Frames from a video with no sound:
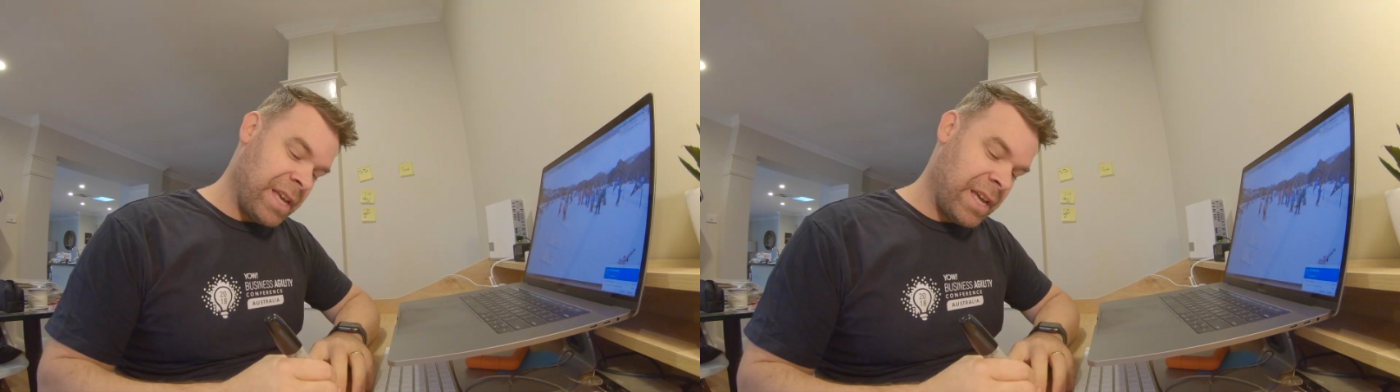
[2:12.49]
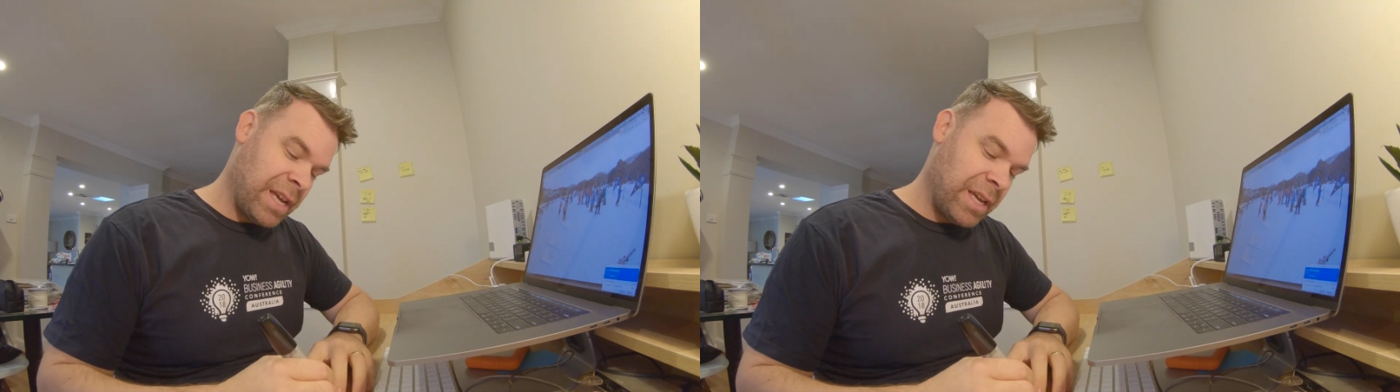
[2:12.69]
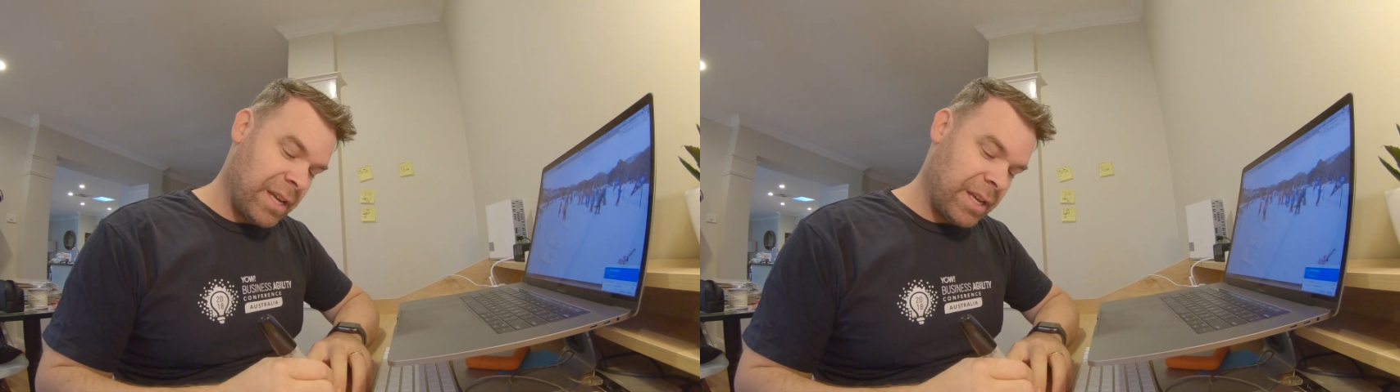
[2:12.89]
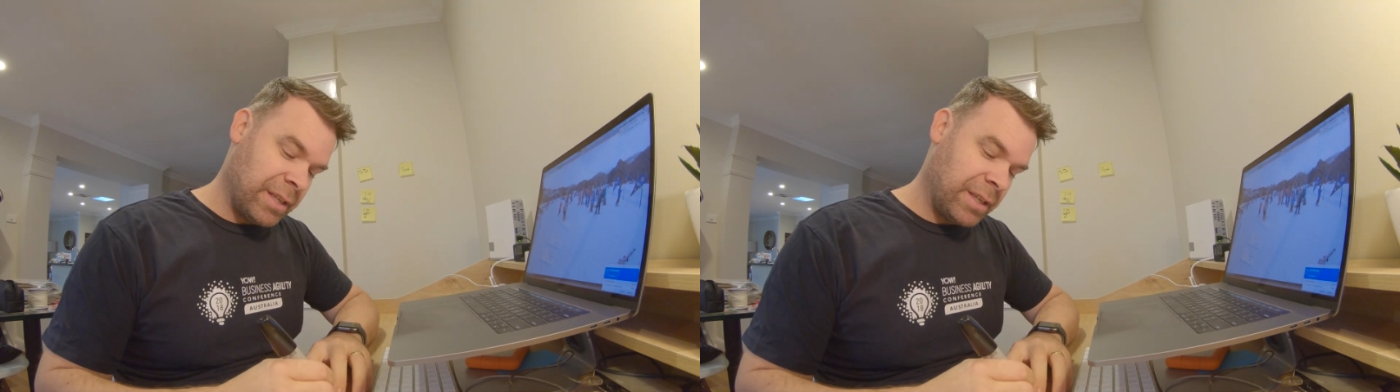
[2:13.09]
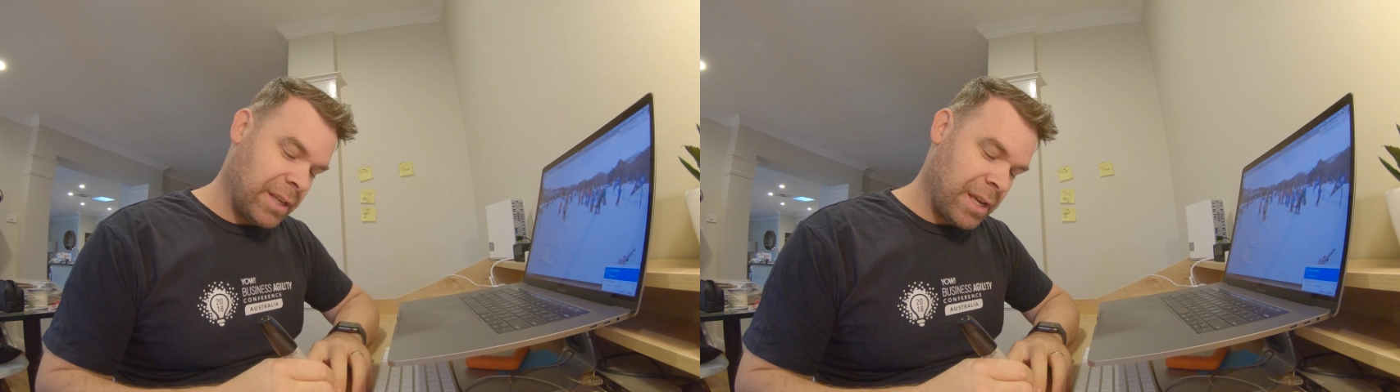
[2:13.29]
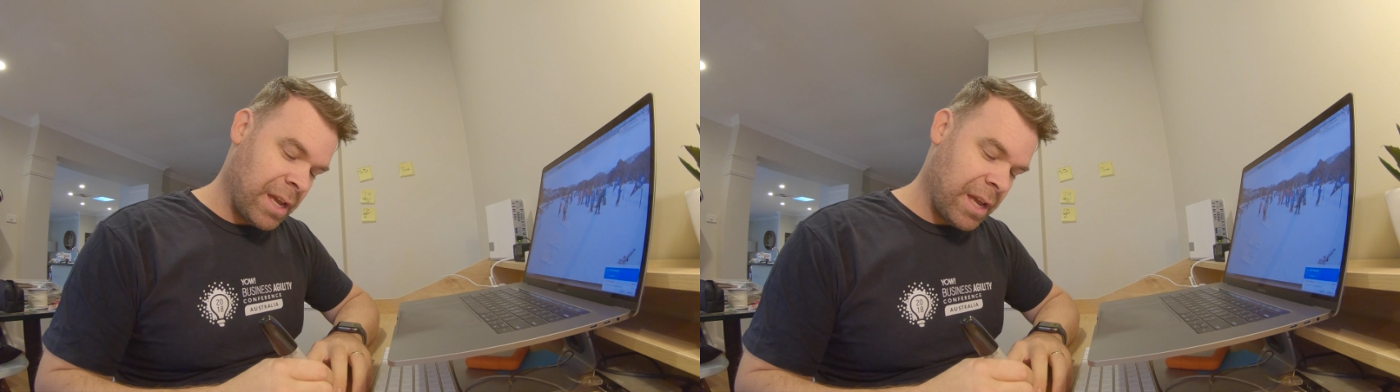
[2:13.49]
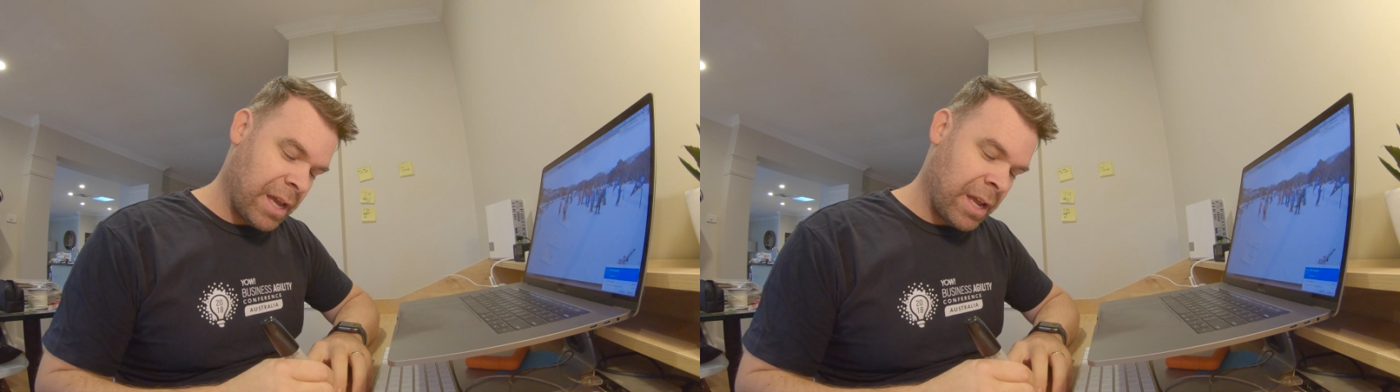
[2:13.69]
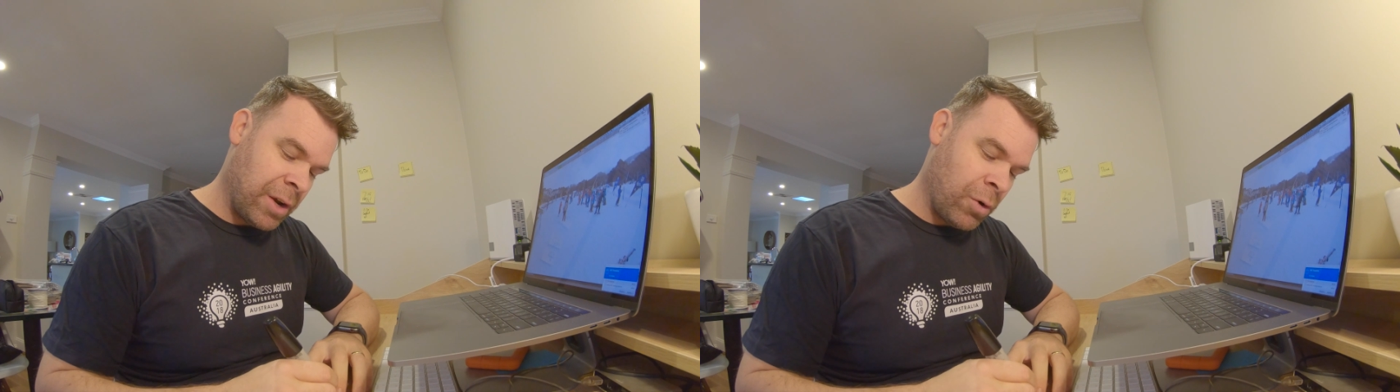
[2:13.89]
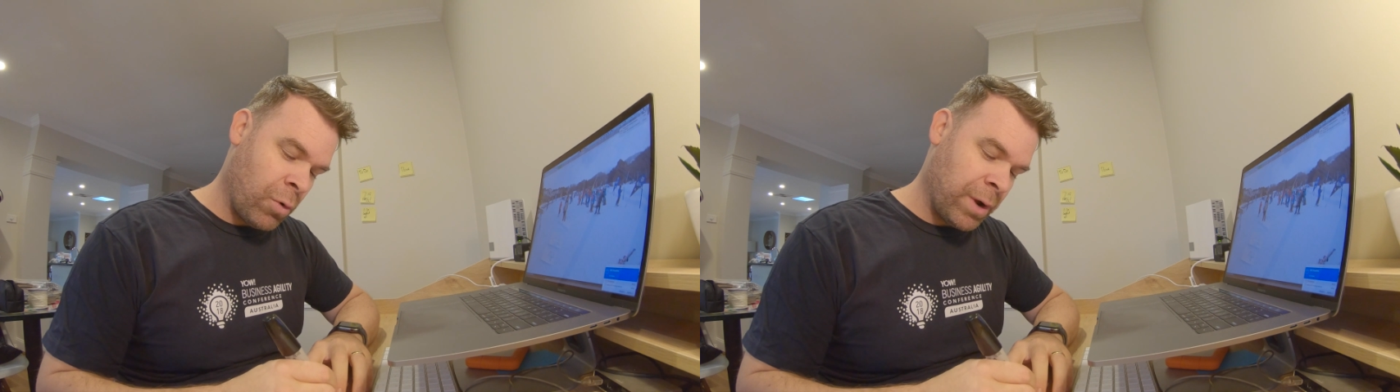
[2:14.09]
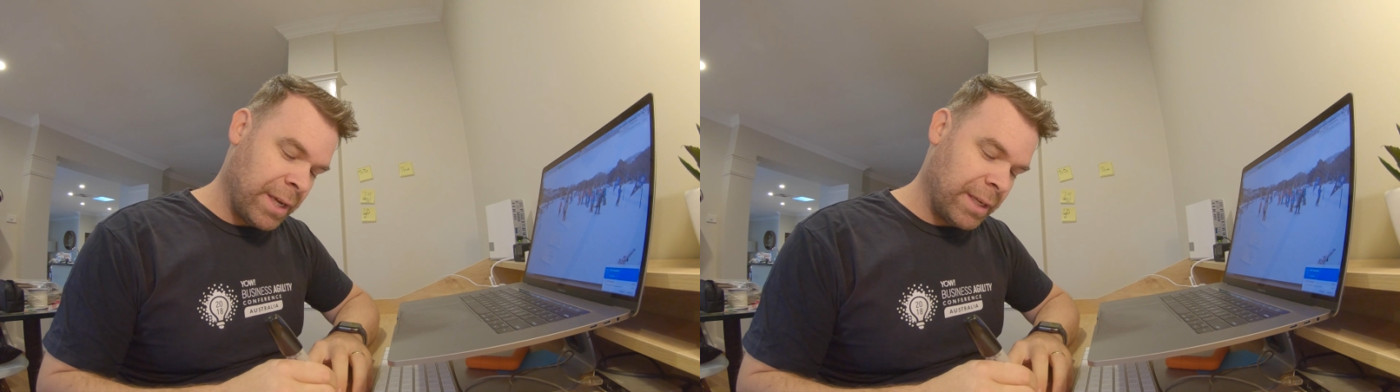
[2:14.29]
there's a
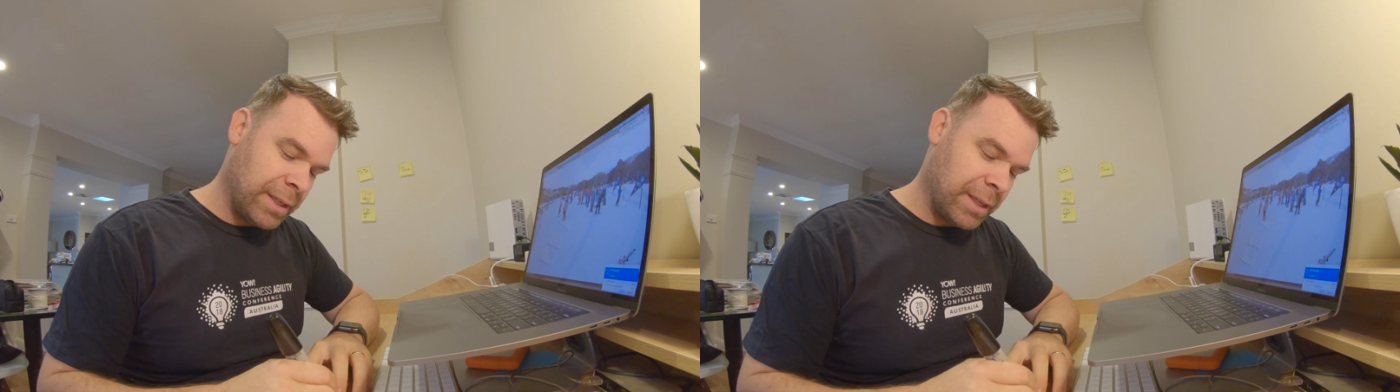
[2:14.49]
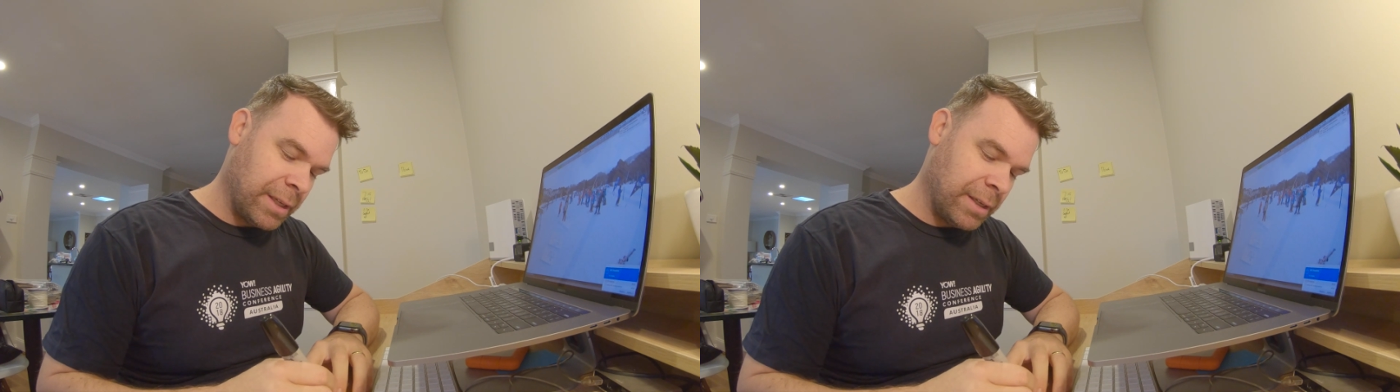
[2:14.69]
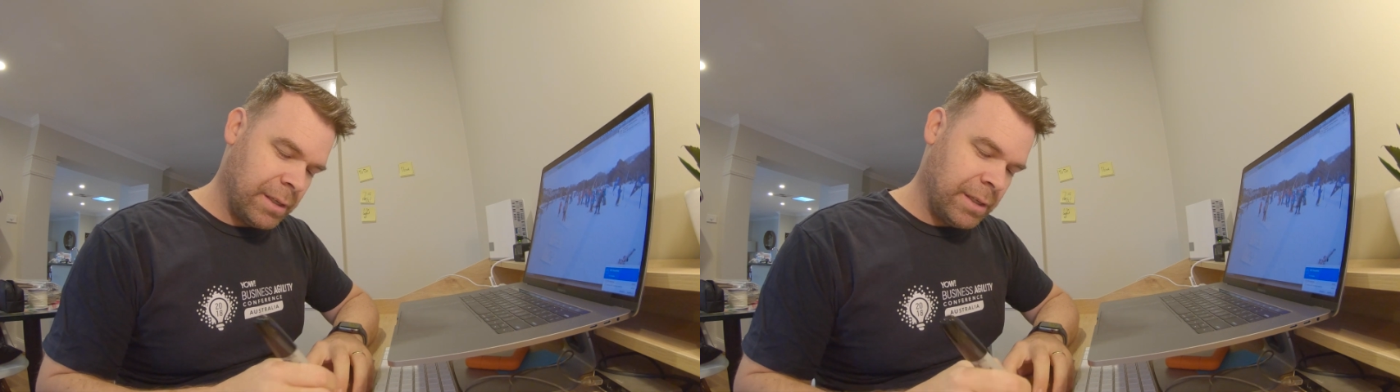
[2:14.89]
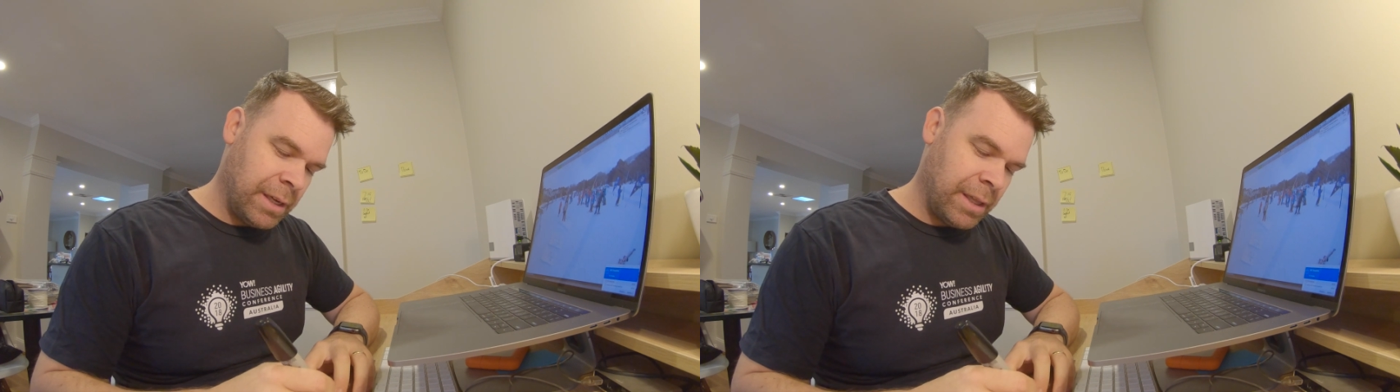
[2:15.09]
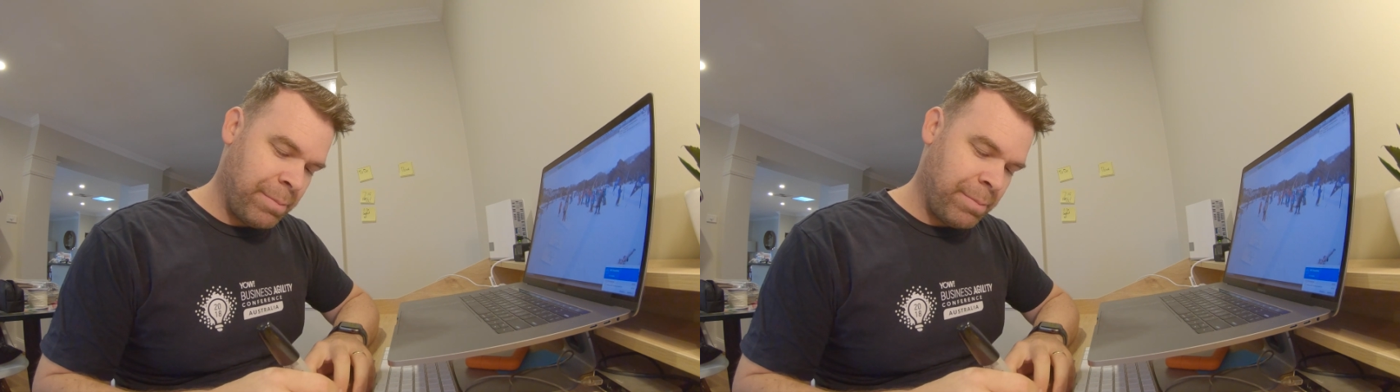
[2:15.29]
noise in the